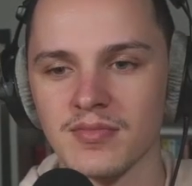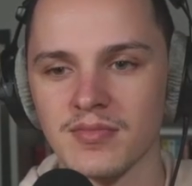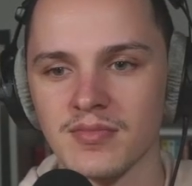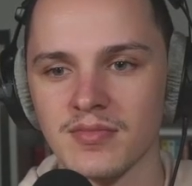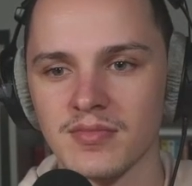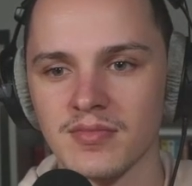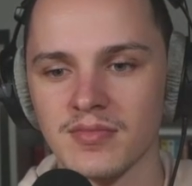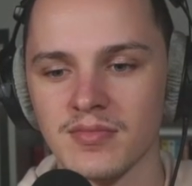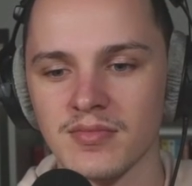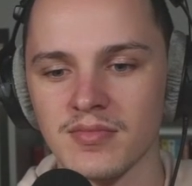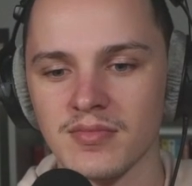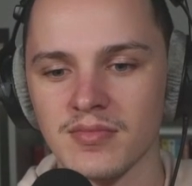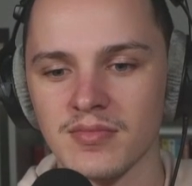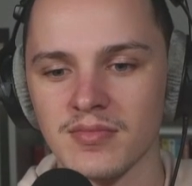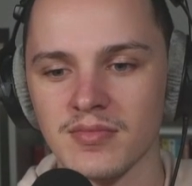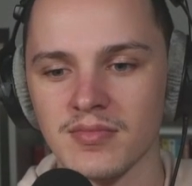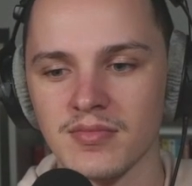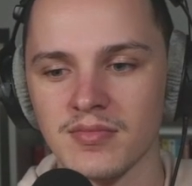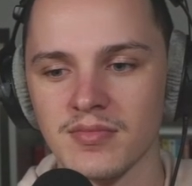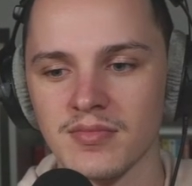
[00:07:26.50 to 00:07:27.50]

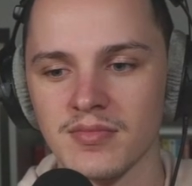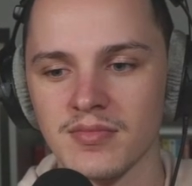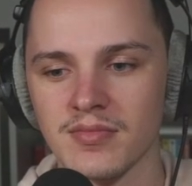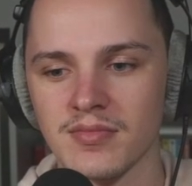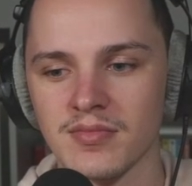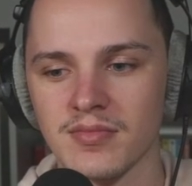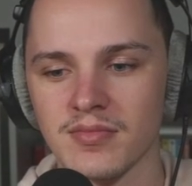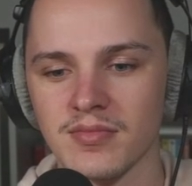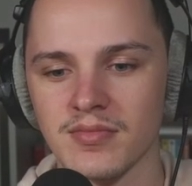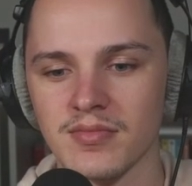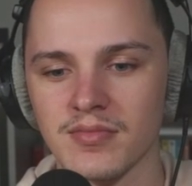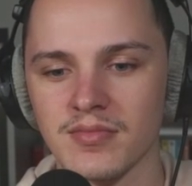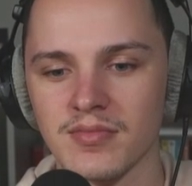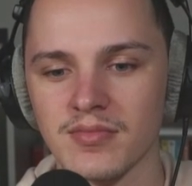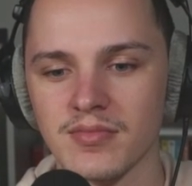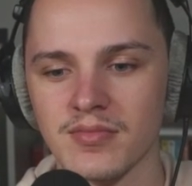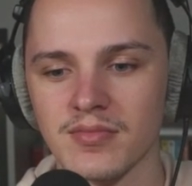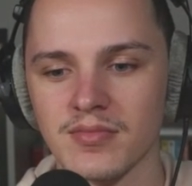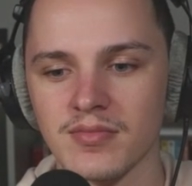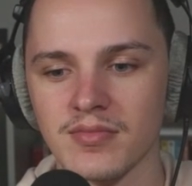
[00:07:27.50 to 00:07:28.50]

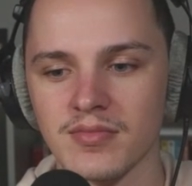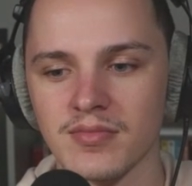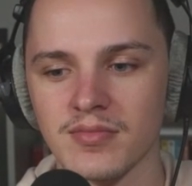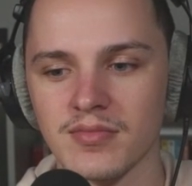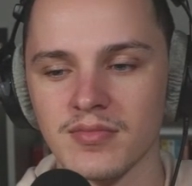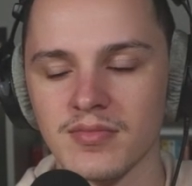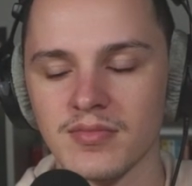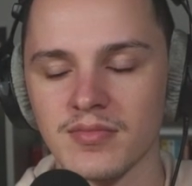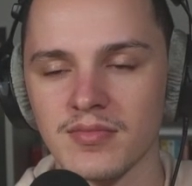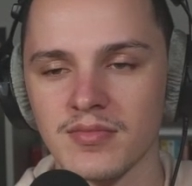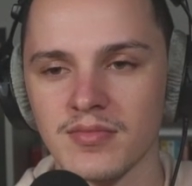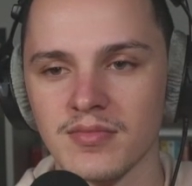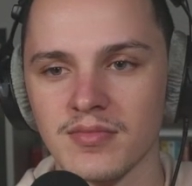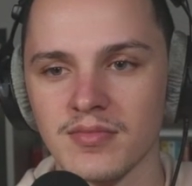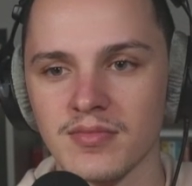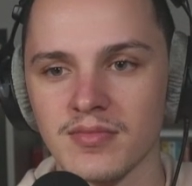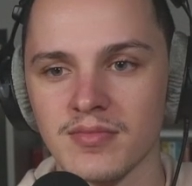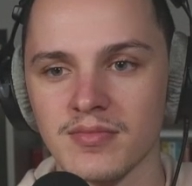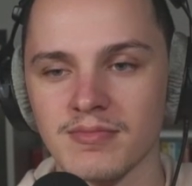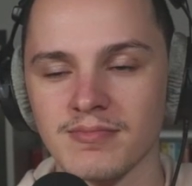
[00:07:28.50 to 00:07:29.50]

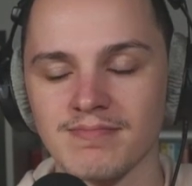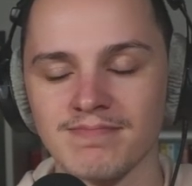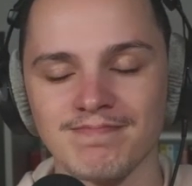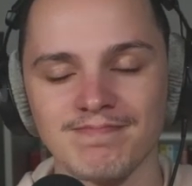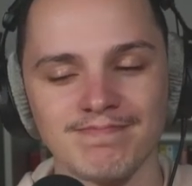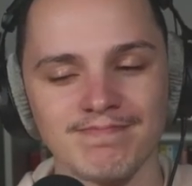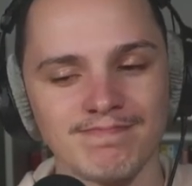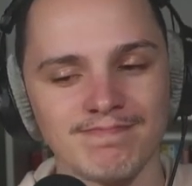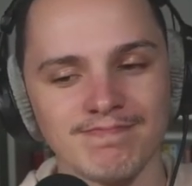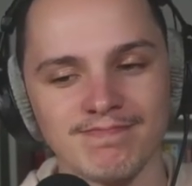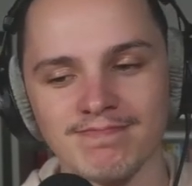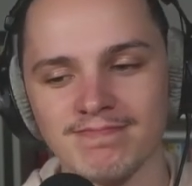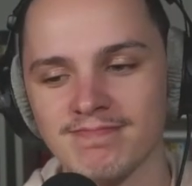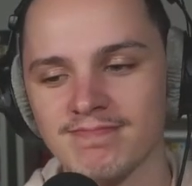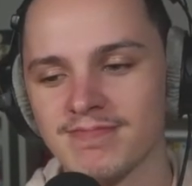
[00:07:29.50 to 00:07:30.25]
No one is speaking in this clip.